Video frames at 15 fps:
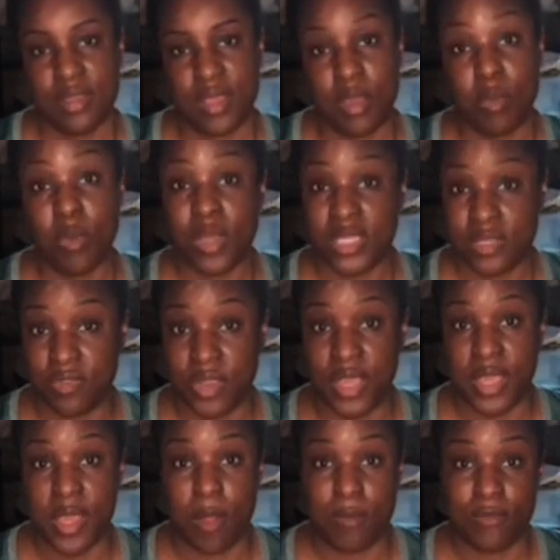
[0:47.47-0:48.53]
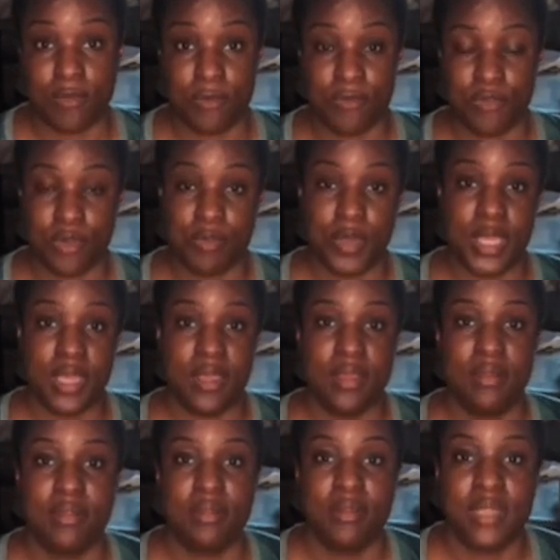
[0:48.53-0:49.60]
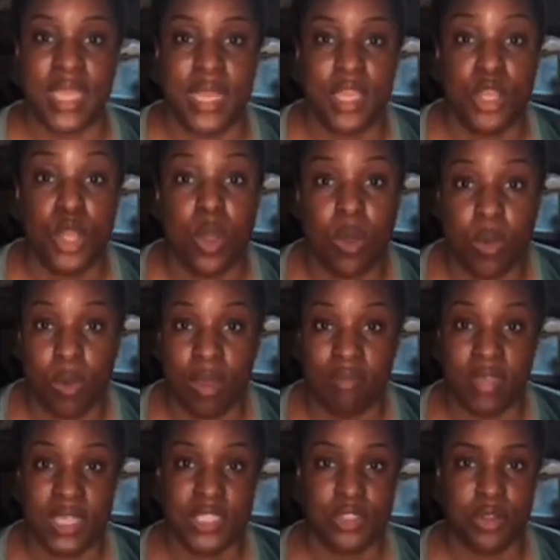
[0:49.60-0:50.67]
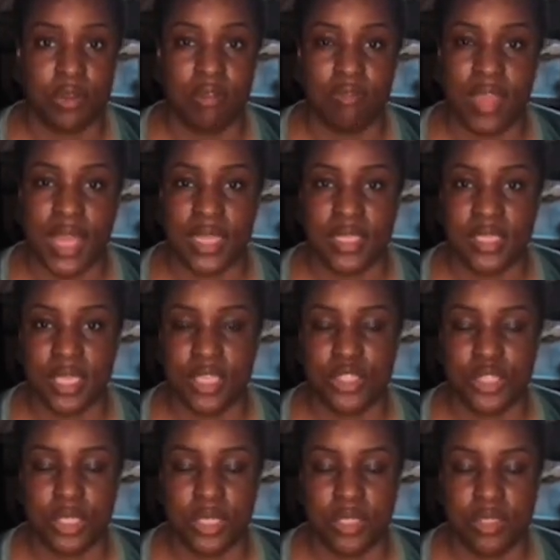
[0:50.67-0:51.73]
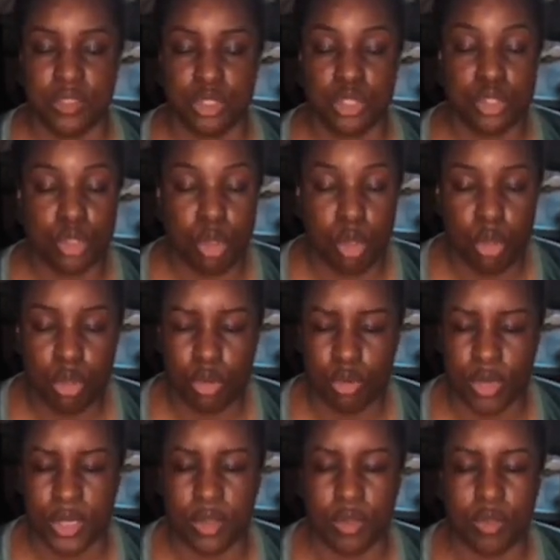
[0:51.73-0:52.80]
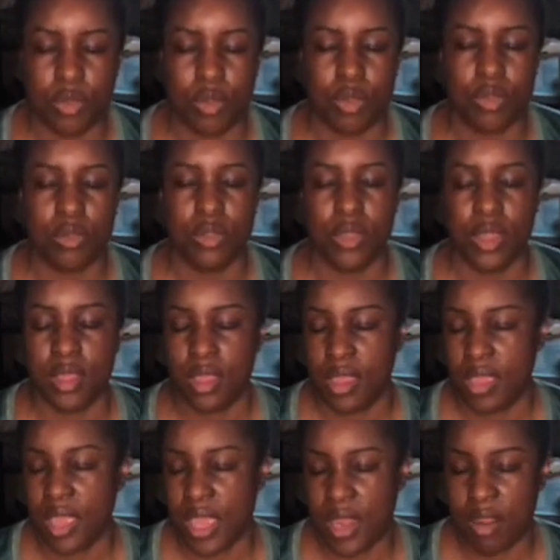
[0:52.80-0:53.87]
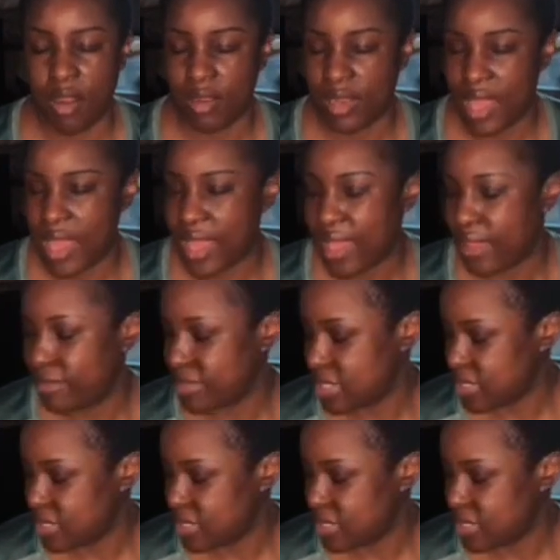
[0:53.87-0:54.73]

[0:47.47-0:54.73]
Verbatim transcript: It was very helpful for me. Letting go of external validation, so critical in our lives